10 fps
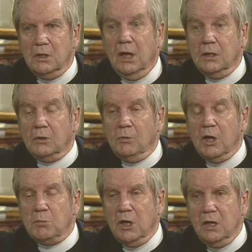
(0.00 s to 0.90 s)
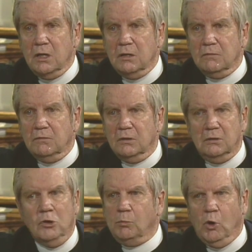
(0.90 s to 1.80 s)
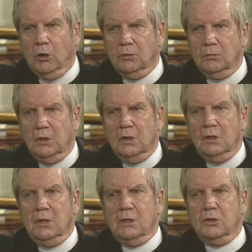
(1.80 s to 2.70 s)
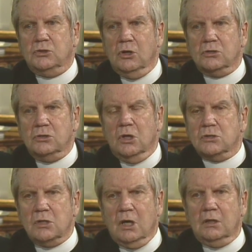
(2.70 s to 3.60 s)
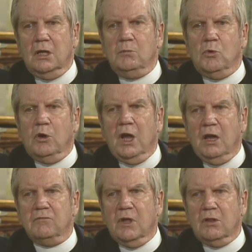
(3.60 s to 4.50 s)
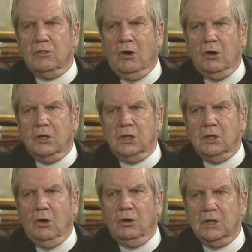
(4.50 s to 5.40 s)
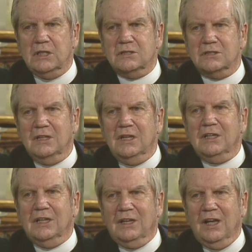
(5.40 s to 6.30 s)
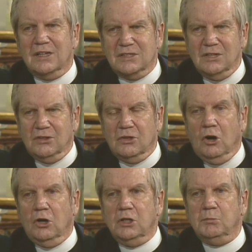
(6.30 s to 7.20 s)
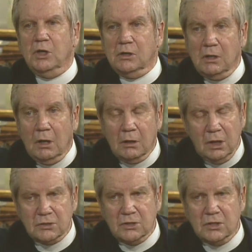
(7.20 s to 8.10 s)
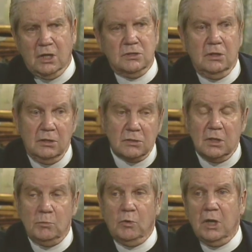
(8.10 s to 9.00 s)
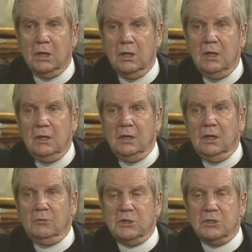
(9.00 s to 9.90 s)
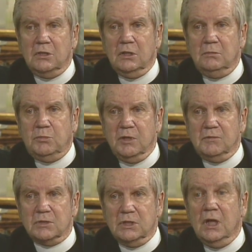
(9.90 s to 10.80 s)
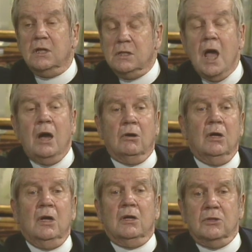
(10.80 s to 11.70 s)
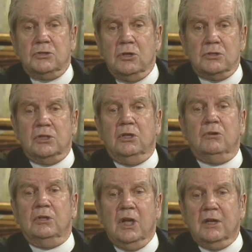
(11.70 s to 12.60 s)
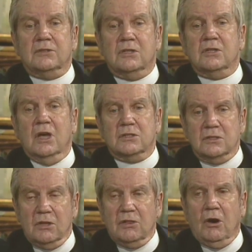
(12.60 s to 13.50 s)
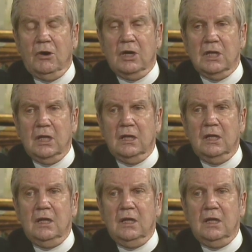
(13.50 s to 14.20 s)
and in a way behave. No more. The church does not anymore have that authority, or at least it has the authority, but it cannot exercise it in the same way in which it did previously. Now, the church can only exercise an authority